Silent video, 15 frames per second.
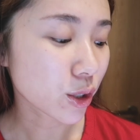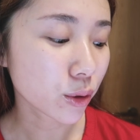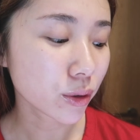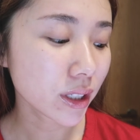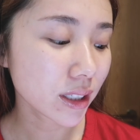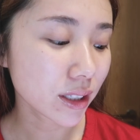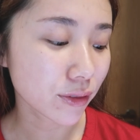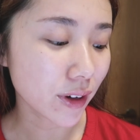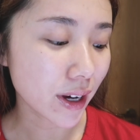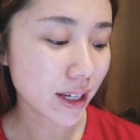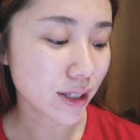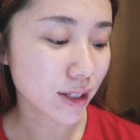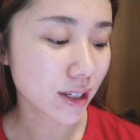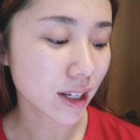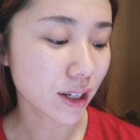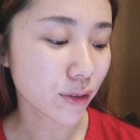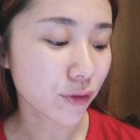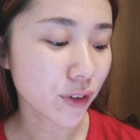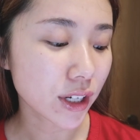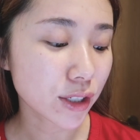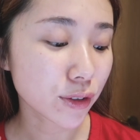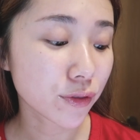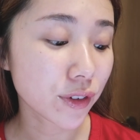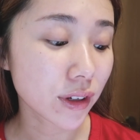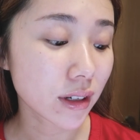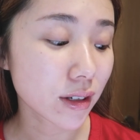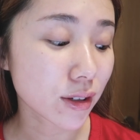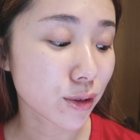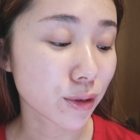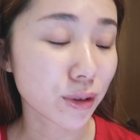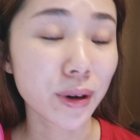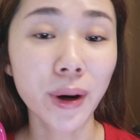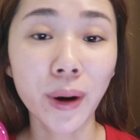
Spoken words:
toning device to take your facial fitness to a